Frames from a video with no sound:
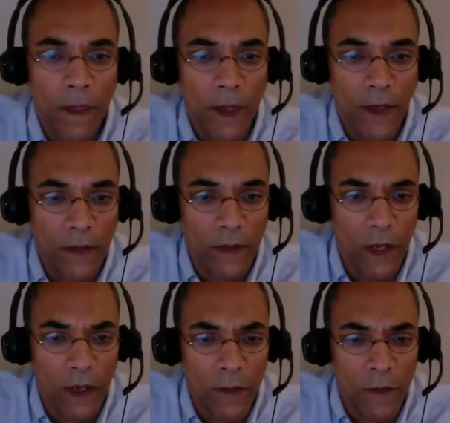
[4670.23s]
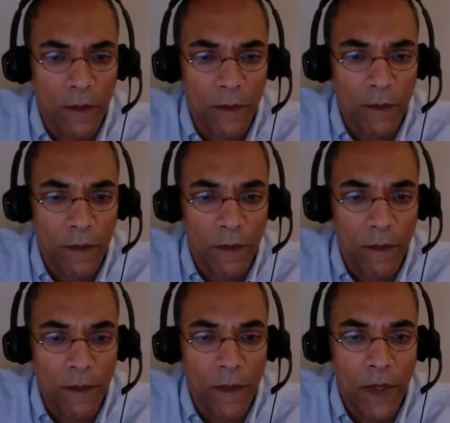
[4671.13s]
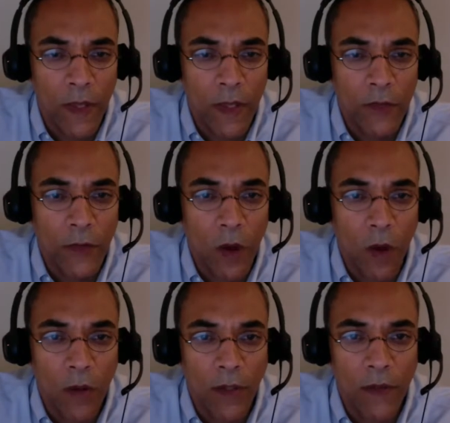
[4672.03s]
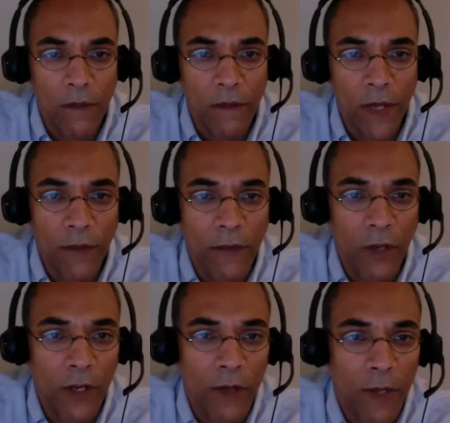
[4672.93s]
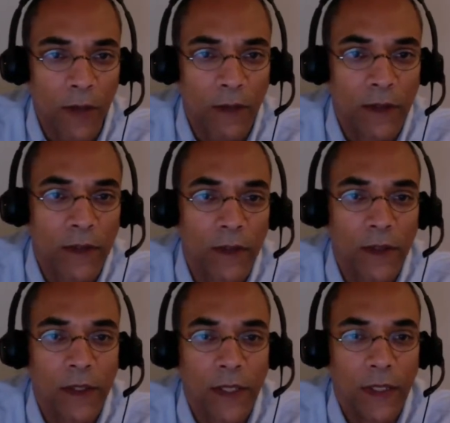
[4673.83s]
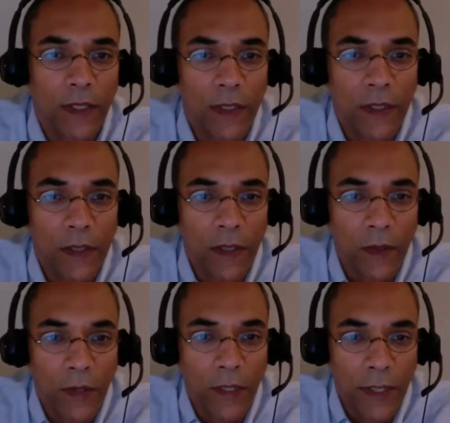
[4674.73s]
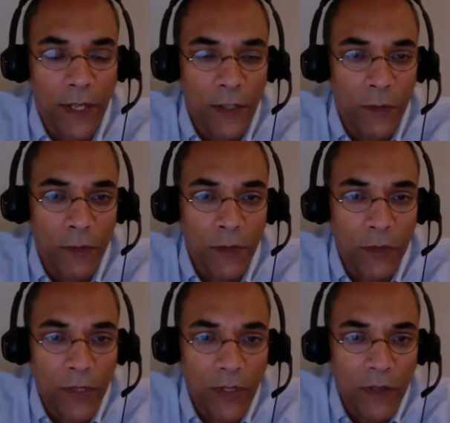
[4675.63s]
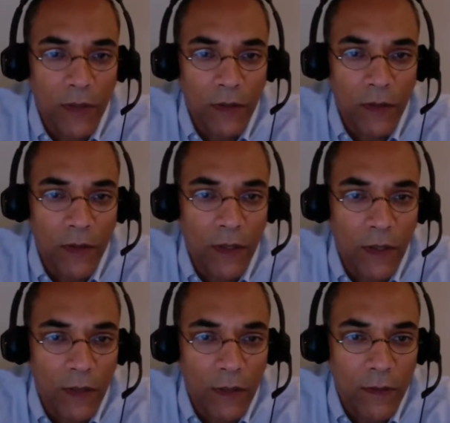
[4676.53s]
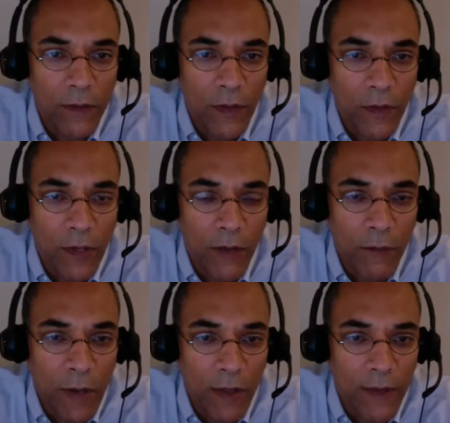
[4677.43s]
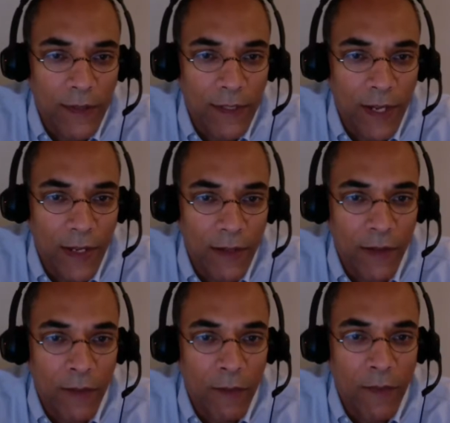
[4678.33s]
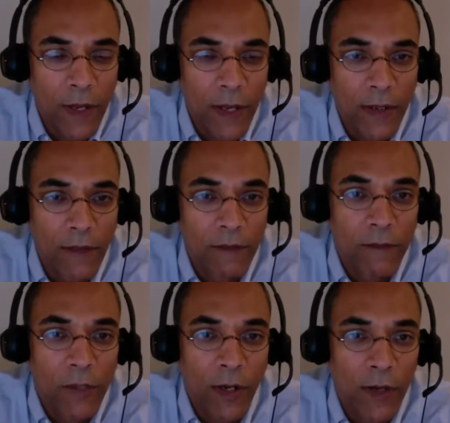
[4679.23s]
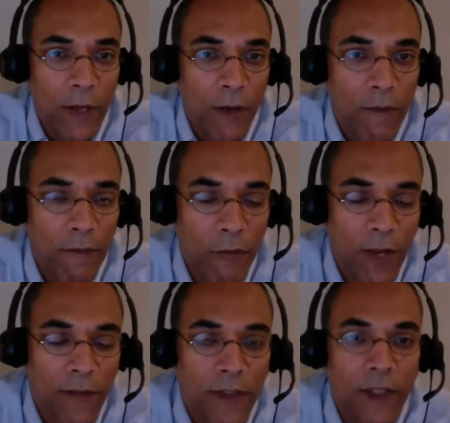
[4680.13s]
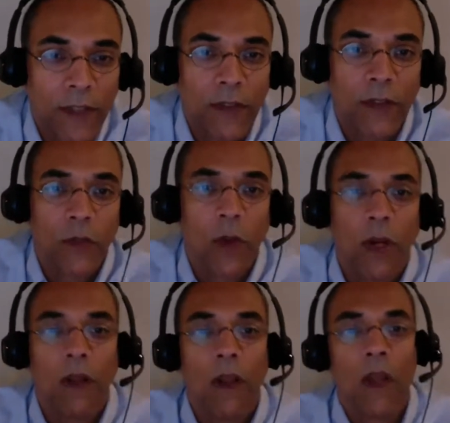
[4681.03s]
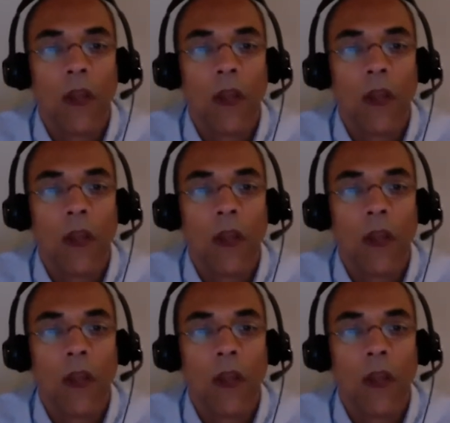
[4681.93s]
Thanks. So on kind of talking about the, you know, engagement between, you know, kind of policy and talking about private sector as well,